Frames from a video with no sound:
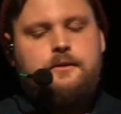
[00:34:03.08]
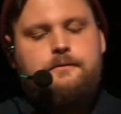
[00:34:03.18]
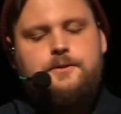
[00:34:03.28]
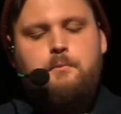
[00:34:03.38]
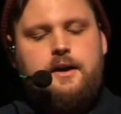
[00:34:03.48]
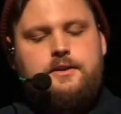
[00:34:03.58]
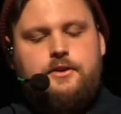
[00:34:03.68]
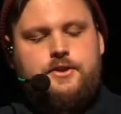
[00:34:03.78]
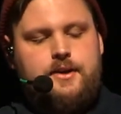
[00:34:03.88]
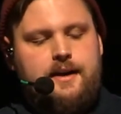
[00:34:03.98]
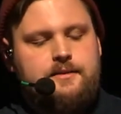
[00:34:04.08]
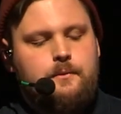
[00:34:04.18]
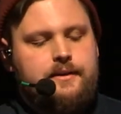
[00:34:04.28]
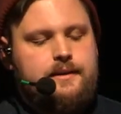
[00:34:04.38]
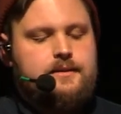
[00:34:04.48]
of smart contracts, and
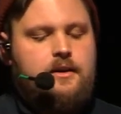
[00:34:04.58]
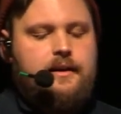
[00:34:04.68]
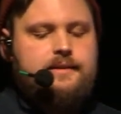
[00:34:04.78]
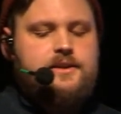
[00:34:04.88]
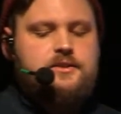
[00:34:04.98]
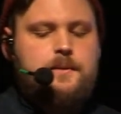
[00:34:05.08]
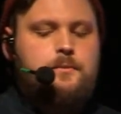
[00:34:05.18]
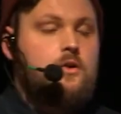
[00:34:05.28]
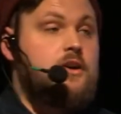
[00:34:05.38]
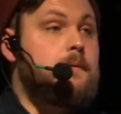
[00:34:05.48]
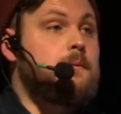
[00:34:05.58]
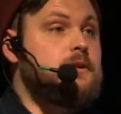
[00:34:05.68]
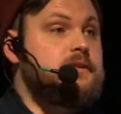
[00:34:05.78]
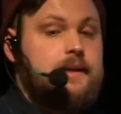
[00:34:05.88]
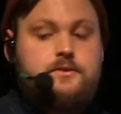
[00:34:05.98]
what these are essentially
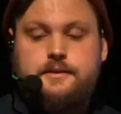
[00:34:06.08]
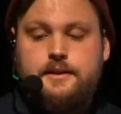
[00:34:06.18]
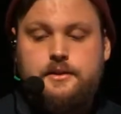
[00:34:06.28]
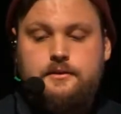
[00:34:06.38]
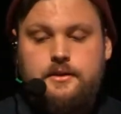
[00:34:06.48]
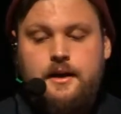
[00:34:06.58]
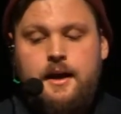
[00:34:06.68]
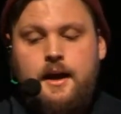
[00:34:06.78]
programmable state transitions